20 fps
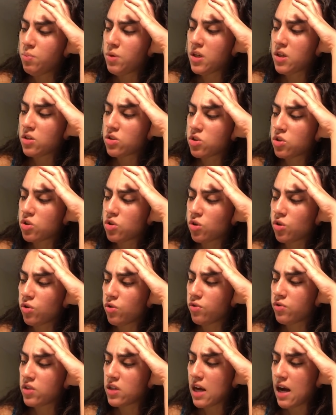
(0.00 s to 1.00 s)
being
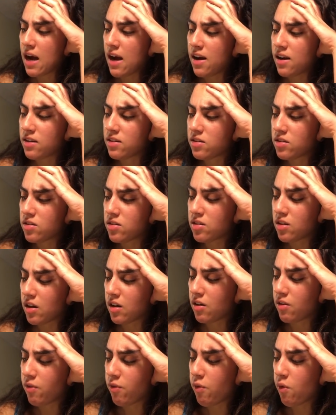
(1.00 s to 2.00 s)
served as,
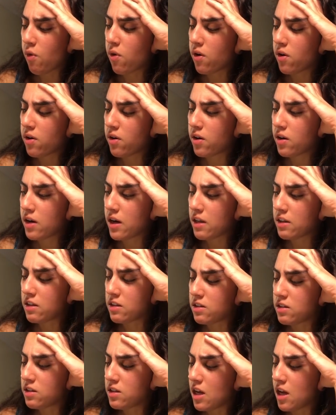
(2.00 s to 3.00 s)
like for at
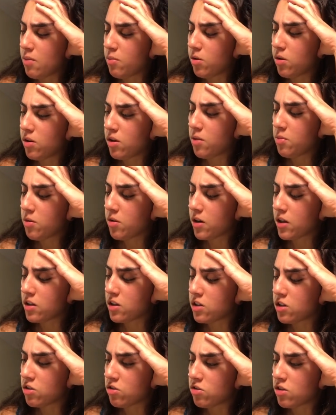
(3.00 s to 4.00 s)
the table. I'm hearing
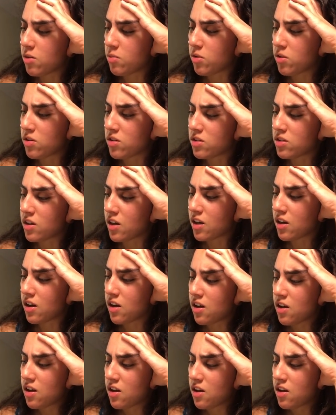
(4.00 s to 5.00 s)
at the dinner table, and it's like,
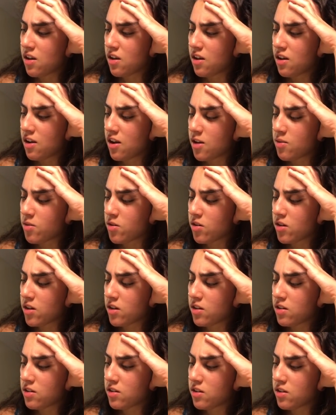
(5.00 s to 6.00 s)
I'm
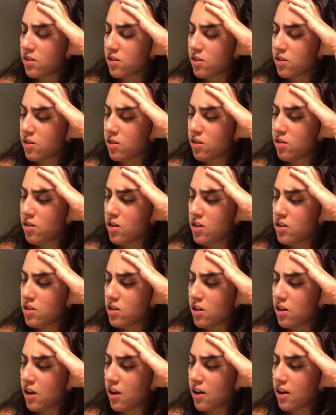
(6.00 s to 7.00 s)
hearing you need
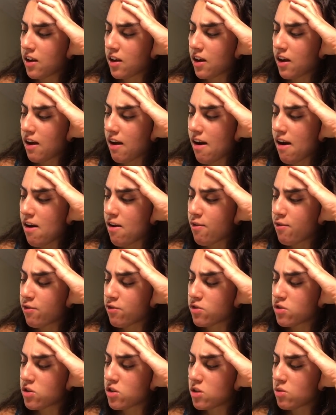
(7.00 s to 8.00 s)
to like
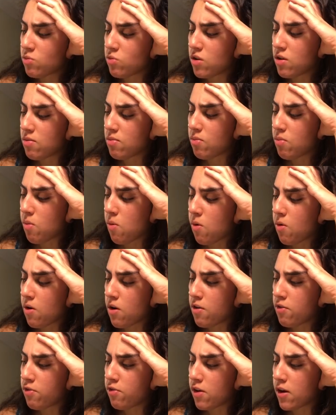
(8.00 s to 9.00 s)
have somewhat
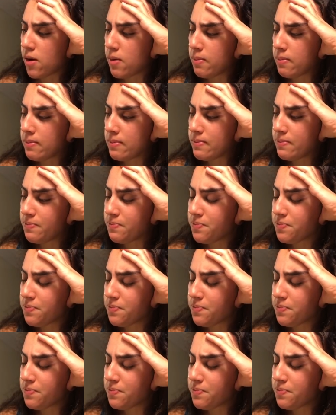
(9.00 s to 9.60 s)
more of, I'm